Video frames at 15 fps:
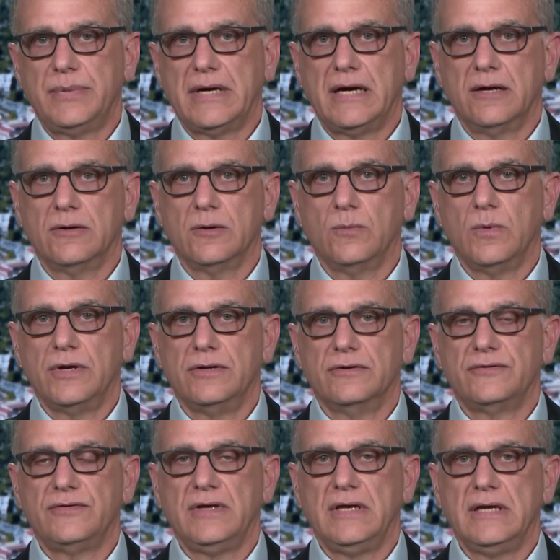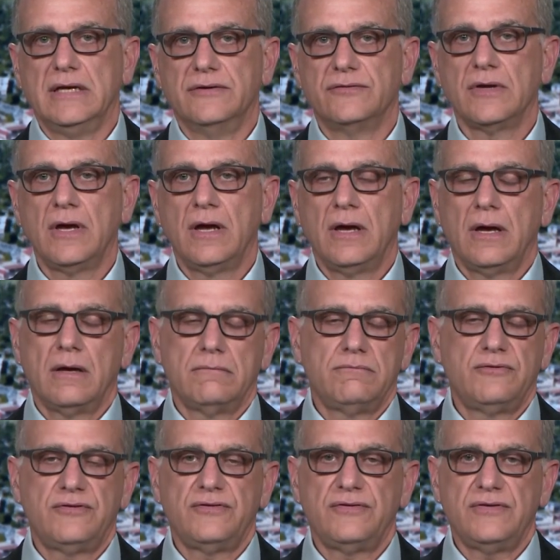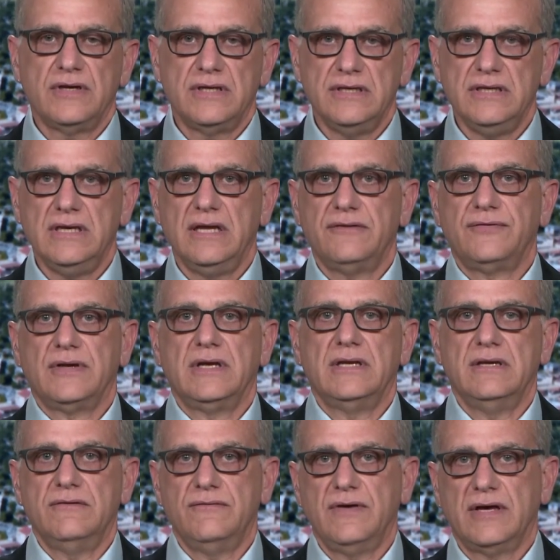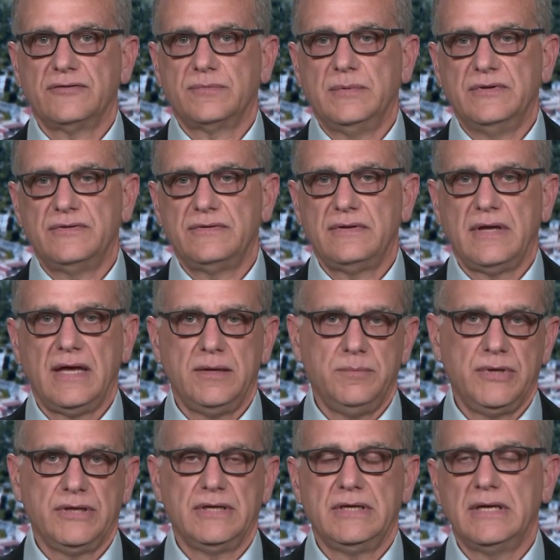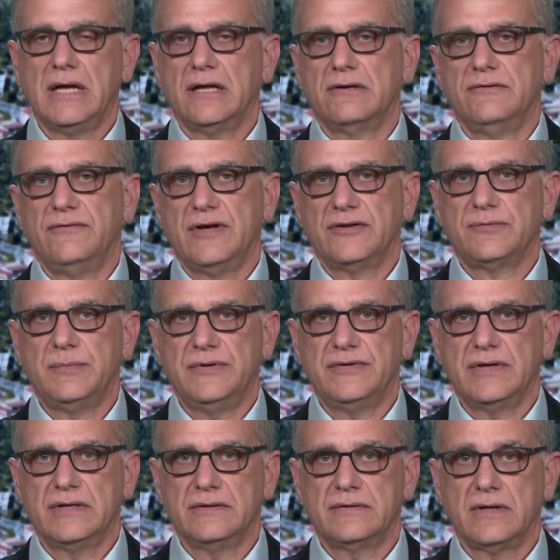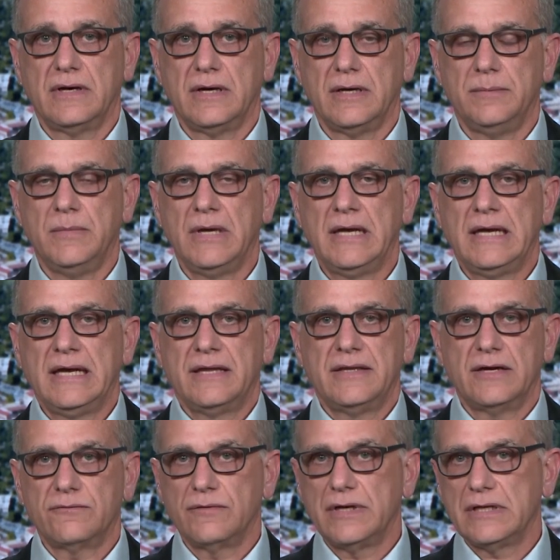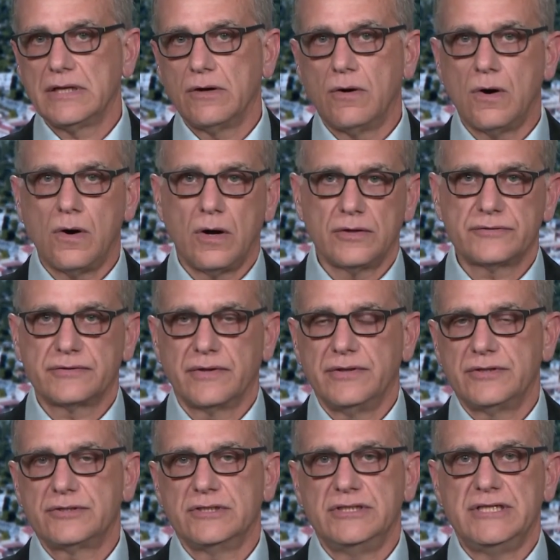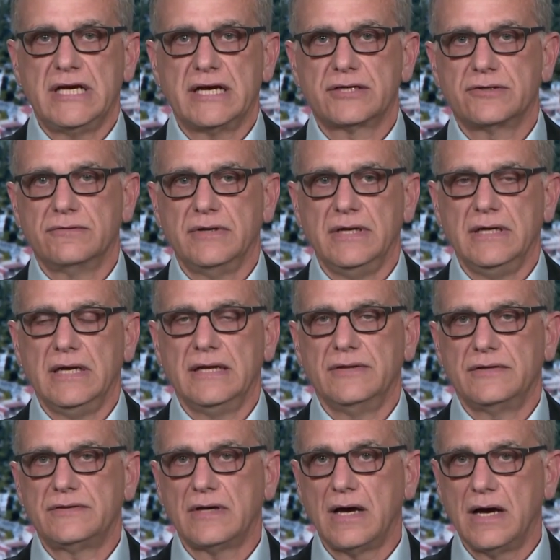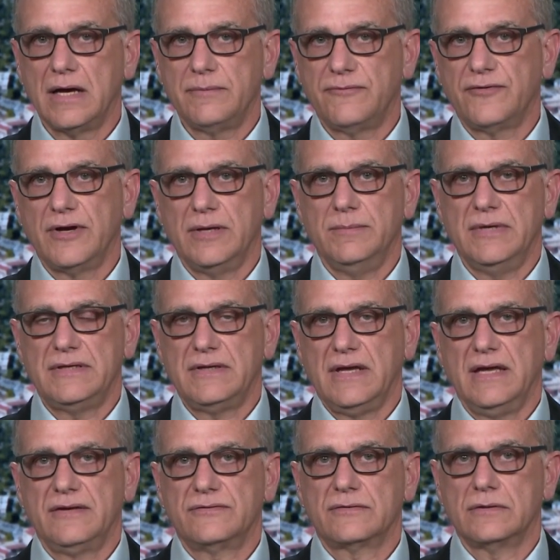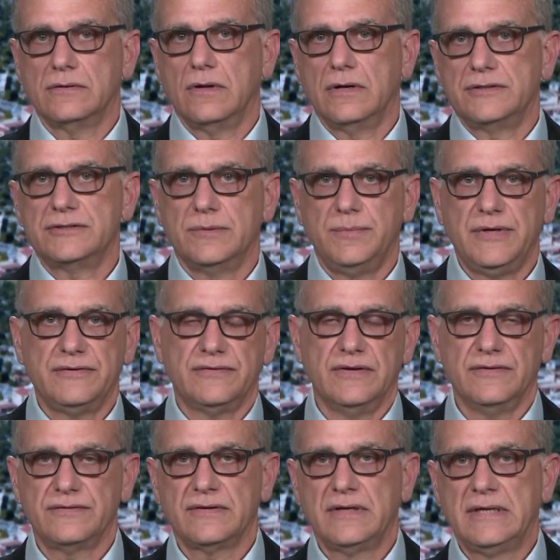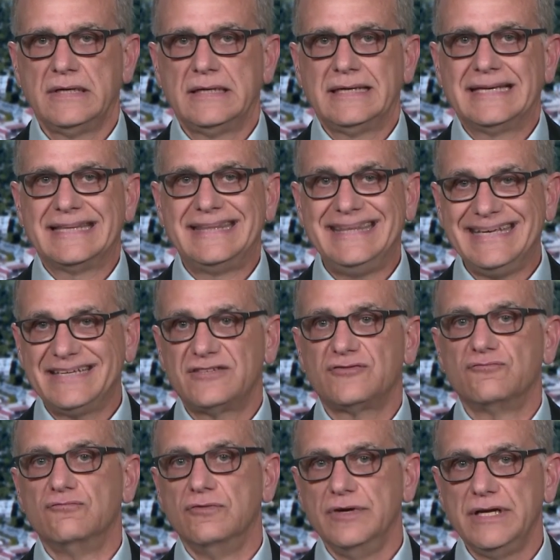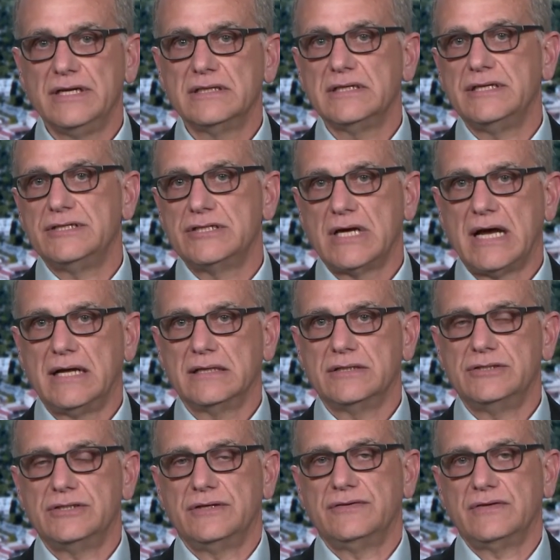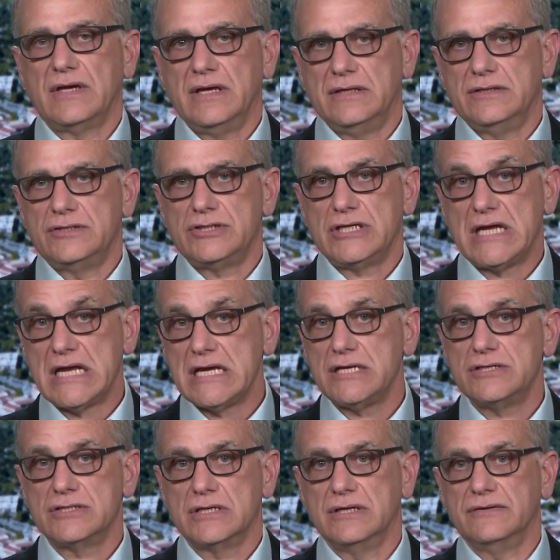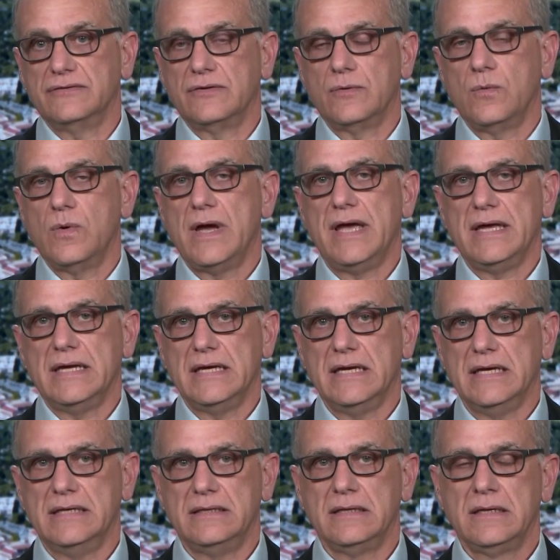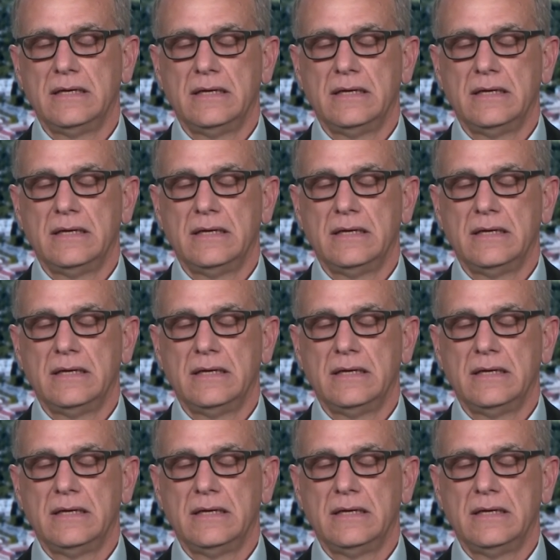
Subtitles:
power, what you're seeing is significant investments, $10 billion investments at a time, that really alter the trajectory and the time frame it takes to launch a business. This really challenges and changes the way